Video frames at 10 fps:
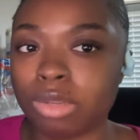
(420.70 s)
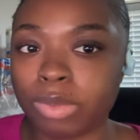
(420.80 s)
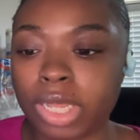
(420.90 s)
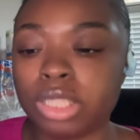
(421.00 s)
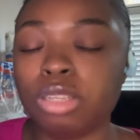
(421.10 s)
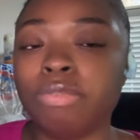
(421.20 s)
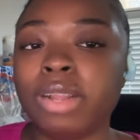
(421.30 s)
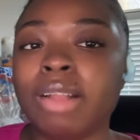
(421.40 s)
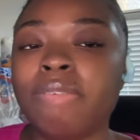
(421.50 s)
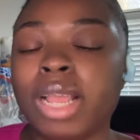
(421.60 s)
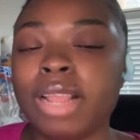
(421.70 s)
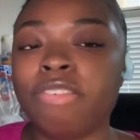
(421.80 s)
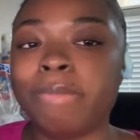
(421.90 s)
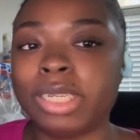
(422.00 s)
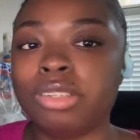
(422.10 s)
with to verify
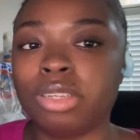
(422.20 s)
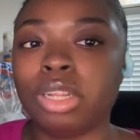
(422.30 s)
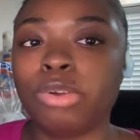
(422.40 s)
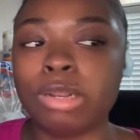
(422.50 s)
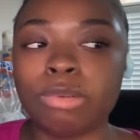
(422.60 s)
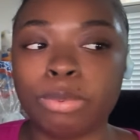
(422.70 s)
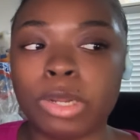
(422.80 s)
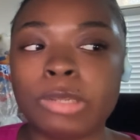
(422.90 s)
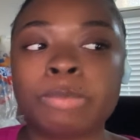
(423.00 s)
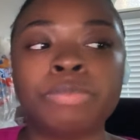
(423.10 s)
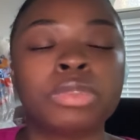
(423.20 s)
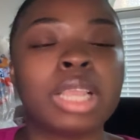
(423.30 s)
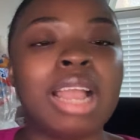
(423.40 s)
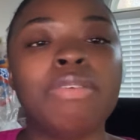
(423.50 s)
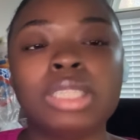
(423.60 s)
information on your credit report.
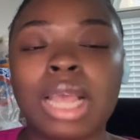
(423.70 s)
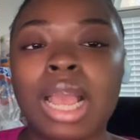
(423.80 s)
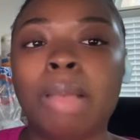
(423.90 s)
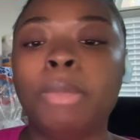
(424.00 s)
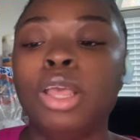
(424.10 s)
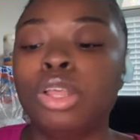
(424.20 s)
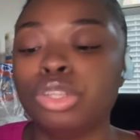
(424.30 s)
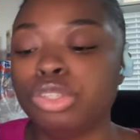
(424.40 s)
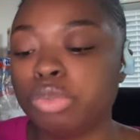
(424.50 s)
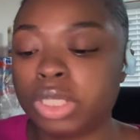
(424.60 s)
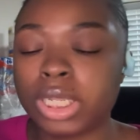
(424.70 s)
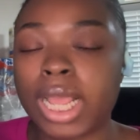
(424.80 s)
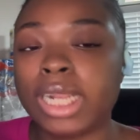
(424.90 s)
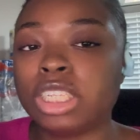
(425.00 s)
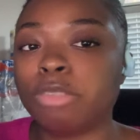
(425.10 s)
Every time you
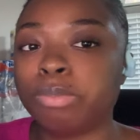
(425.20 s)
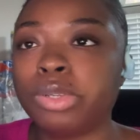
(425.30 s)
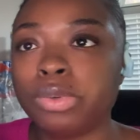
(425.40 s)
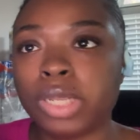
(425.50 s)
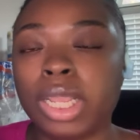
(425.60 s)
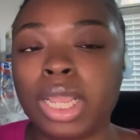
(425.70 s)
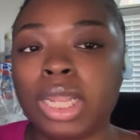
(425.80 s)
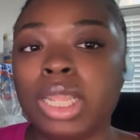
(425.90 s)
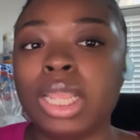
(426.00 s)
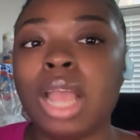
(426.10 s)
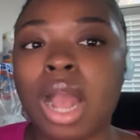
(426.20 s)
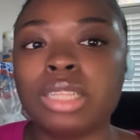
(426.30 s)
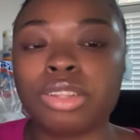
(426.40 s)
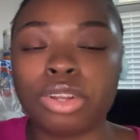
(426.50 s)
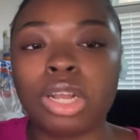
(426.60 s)
send a dispute in,
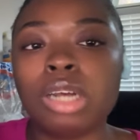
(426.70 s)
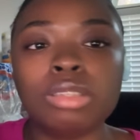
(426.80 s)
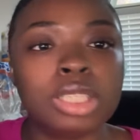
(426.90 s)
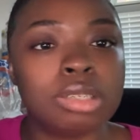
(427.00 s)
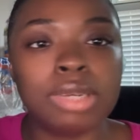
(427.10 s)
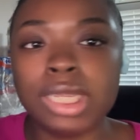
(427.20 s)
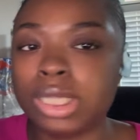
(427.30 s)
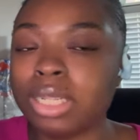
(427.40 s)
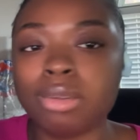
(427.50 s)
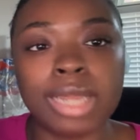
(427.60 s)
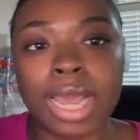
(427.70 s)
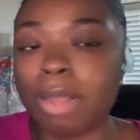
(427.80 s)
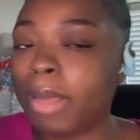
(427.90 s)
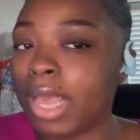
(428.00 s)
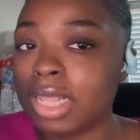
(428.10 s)
eOscar goes to his little
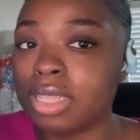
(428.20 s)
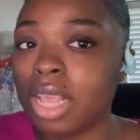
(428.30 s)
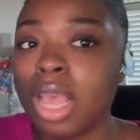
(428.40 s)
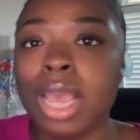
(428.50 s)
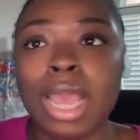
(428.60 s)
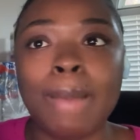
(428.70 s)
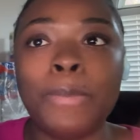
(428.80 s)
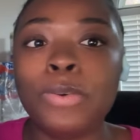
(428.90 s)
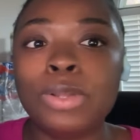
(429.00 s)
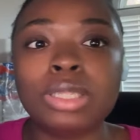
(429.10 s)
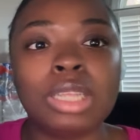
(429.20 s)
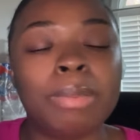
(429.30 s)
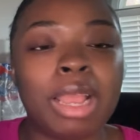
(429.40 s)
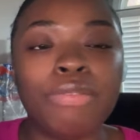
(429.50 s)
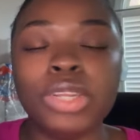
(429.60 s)
database and pulls
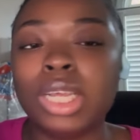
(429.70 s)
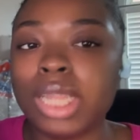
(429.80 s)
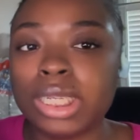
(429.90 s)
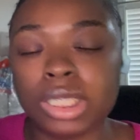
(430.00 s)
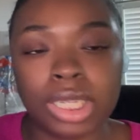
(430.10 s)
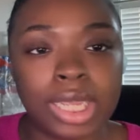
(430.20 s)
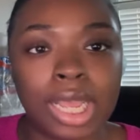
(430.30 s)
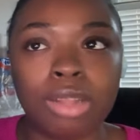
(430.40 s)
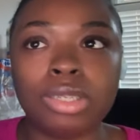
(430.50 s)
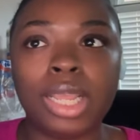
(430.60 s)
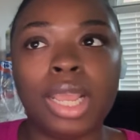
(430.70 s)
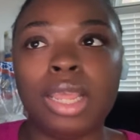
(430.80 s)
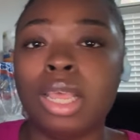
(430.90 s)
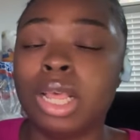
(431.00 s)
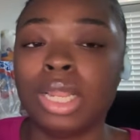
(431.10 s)
up every collection account
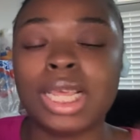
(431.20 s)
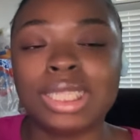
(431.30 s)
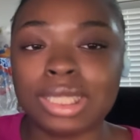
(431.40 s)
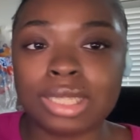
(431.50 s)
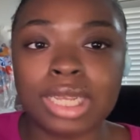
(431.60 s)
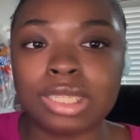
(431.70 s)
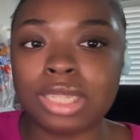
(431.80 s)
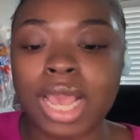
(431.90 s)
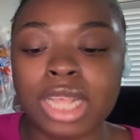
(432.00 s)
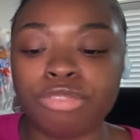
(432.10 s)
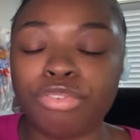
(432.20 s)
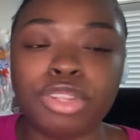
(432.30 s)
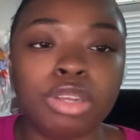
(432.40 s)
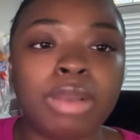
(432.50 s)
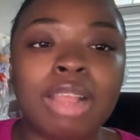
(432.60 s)
that LexisNexis has for
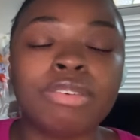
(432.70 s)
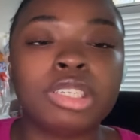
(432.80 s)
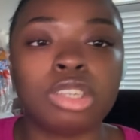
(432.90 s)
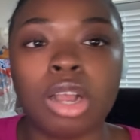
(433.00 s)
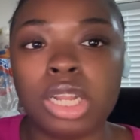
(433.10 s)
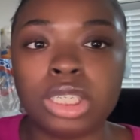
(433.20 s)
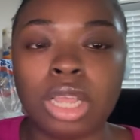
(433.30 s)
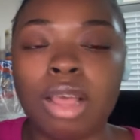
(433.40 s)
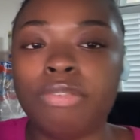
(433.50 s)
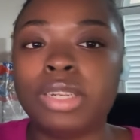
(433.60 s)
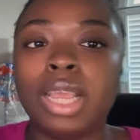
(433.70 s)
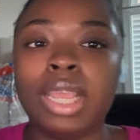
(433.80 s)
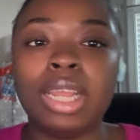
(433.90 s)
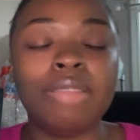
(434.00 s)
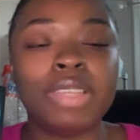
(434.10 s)
you, every charge off
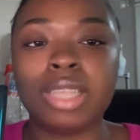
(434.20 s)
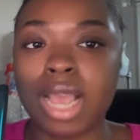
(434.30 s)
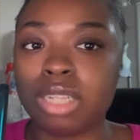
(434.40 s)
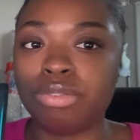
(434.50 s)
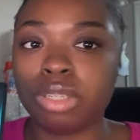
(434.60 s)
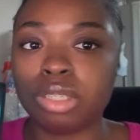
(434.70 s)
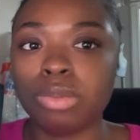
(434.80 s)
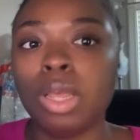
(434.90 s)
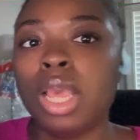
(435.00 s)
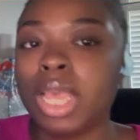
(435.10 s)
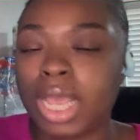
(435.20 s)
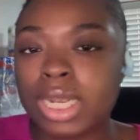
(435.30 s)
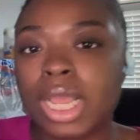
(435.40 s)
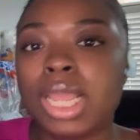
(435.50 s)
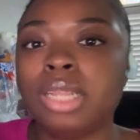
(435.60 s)
that Innovis has for you,
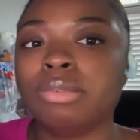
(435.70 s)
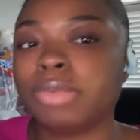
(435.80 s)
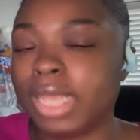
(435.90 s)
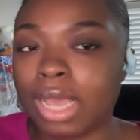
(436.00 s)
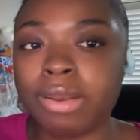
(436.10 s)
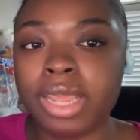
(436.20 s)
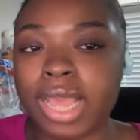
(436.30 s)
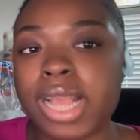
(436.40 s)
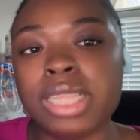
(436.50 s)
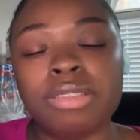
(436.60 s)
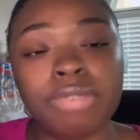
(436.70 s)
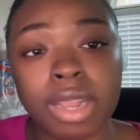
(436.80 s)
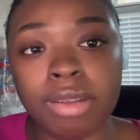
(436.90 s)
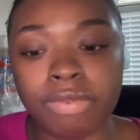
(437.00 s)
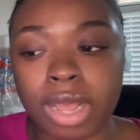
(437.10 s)
and they count it as
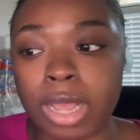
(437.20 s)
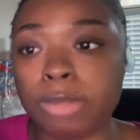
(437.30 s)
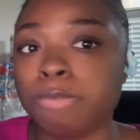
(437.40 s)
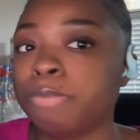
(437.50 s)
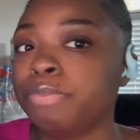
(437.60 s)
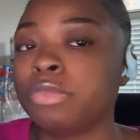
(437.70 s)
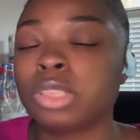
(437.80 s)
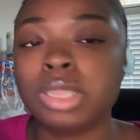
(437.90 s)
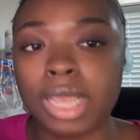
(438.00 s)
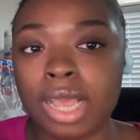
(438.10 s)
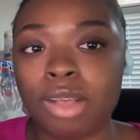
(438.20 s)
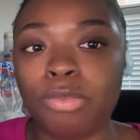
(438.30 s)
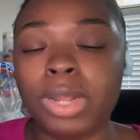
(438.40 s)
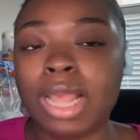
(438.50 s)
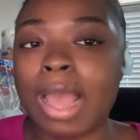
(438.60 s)
verified.
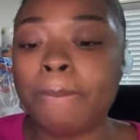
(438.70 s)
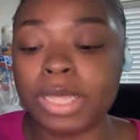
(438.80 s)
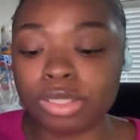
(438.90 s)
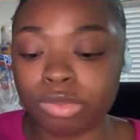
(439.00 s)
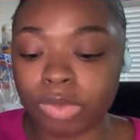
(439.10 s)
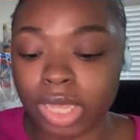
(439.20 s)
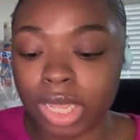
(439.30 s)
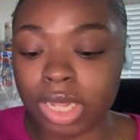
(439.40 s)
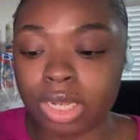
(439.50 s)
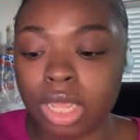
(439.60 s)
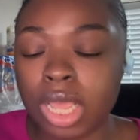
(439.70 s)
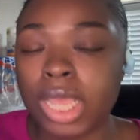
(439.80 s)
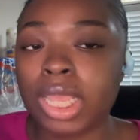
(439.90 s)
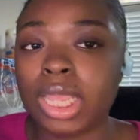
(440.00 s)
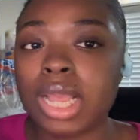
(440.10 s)
Now, what happens when
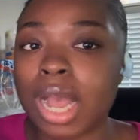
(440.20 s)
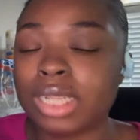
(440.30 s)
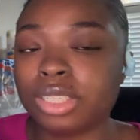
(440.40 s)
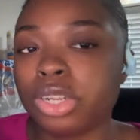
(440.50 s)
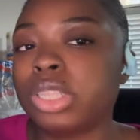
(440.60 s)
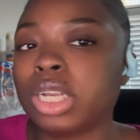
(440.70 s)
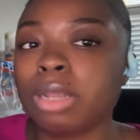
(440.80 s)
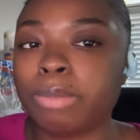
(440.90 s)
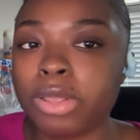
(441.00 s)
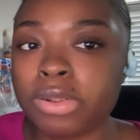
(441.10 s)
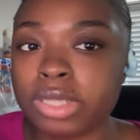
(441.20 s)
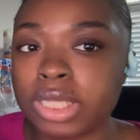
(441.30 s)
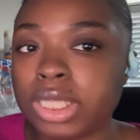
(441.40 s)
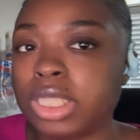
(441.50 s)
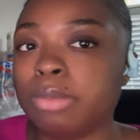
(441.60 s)
eOscar, the computer
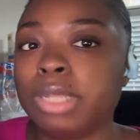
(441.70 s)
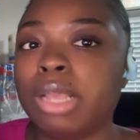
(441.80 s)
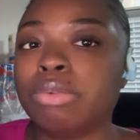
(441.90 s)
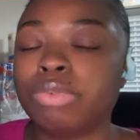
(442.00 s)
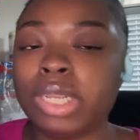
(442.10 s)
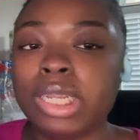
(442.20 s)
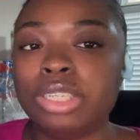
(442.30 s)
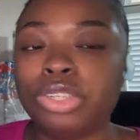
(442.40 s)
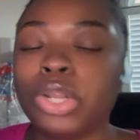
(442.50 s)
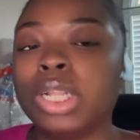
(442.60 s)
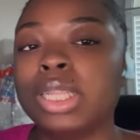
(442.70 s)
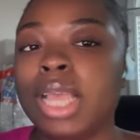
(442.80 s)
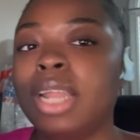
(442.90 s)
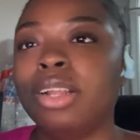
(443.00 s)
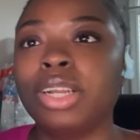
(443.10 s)
system that reads your
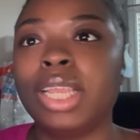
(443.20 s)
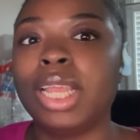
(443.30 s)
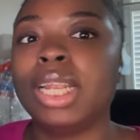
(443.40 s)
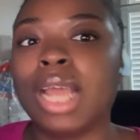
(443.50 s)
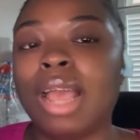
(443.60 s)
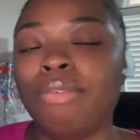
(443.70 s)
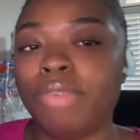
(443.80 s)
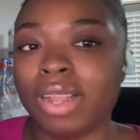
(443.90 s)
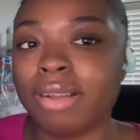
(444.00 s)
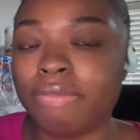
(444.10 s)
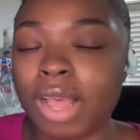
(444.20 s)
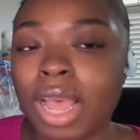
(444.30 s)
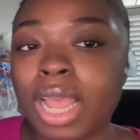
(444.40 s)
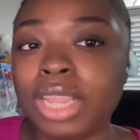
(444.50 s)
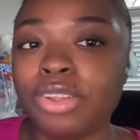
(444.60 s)
letter, cannot
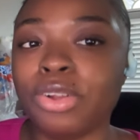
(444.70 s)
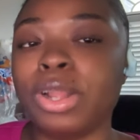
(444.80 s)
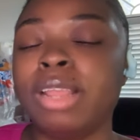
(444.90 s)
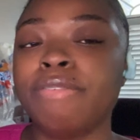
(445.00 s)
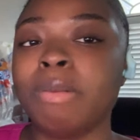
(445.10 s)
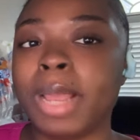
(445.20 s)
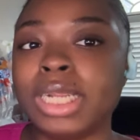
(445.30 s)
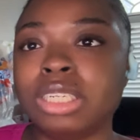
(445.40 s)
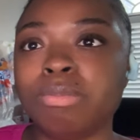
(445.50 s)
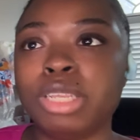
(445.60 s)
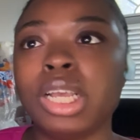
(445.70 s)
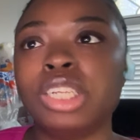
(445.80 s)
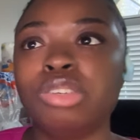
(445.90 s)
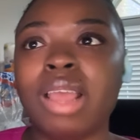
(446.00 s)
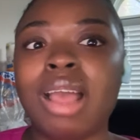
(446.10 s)
verify your information
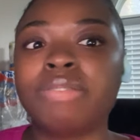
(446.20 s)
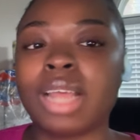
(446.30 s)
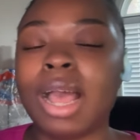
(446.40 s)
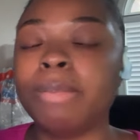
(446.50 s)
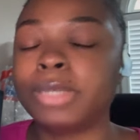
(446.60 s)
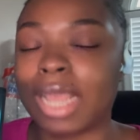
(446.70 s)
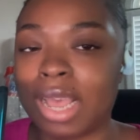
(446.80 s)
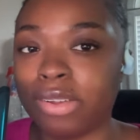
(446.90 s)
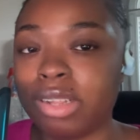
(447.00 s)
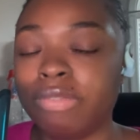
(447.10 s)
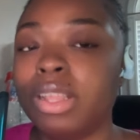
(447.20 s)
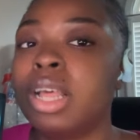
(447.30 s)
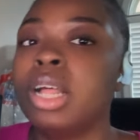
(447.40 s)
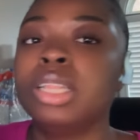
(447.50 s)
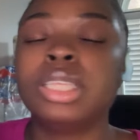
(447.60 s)
because you have opted out of
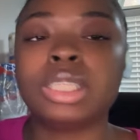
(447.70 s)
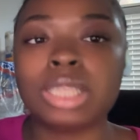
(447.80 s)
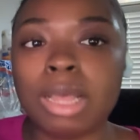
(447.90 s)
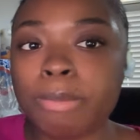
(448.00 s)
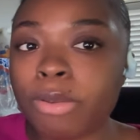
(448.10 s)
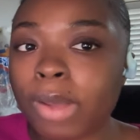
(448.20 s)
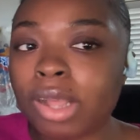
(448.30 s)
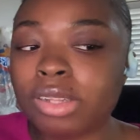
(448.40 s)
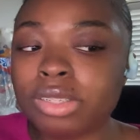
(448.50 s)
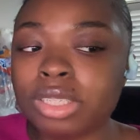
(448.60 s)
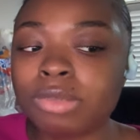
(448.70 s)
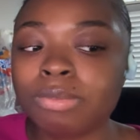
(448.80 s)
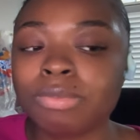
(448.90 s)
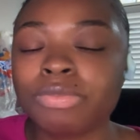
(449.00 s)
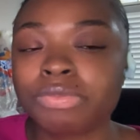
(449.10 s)
the sub bureaus?
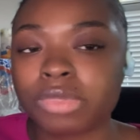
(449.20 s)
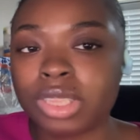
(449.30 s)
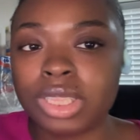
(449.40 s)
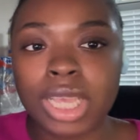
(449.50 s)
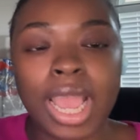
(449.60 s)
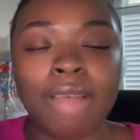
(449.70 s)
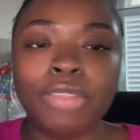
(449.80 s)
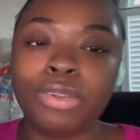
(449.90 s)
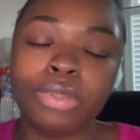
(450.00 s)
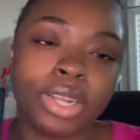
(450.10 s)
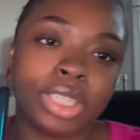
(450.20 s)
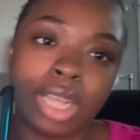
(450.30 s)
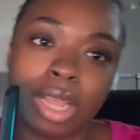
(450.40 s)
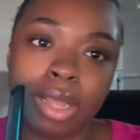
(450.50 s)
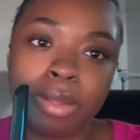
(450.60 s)
They have to do their
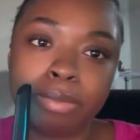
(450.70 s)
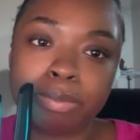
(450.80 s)
job.